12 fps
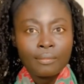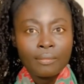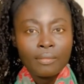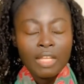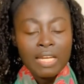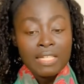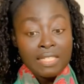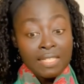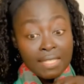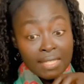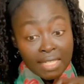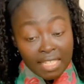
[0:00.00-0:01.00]
it is a
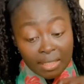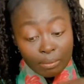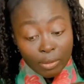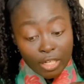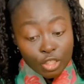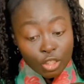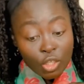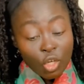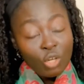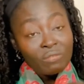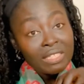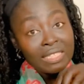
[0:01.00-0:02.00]
celebration
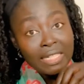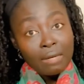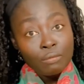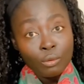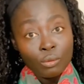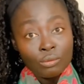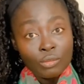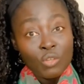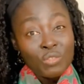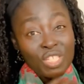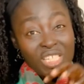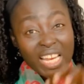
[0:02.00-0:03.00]
of the devil of
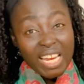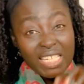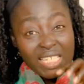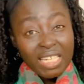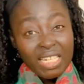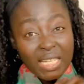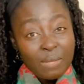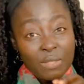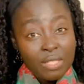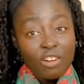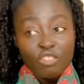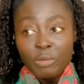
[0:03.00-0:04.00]
satan
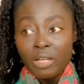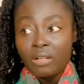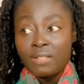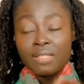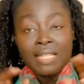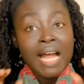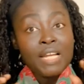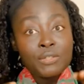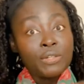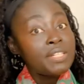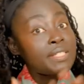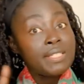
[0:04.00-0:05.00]
himself because saturn
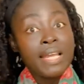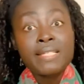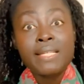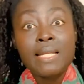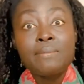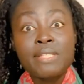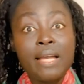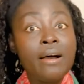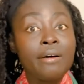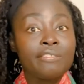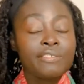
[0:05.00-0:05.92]
is satan himself